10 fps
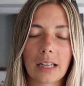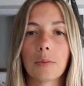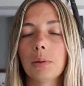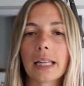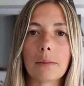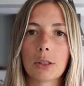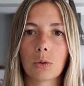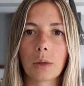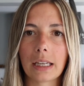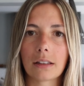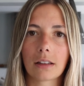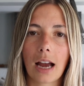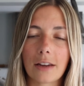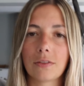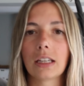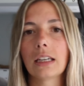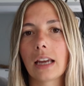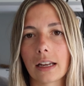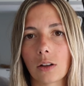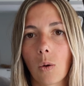play between the
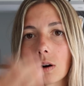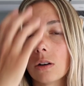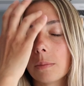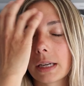IV and the oral,